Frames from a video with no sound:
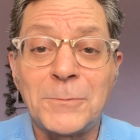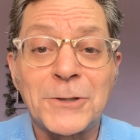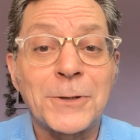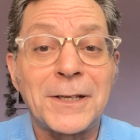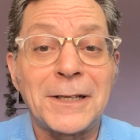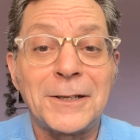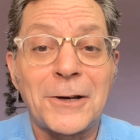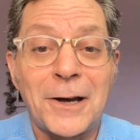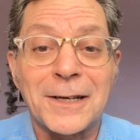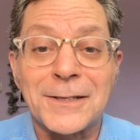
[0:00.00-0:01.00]
in Madrid in
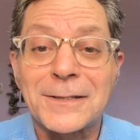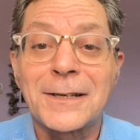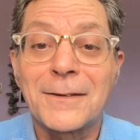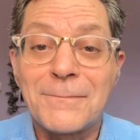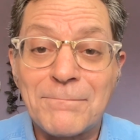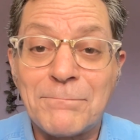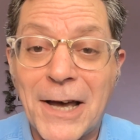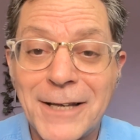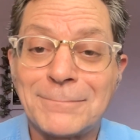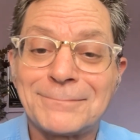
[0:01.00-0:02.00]
August. Bye.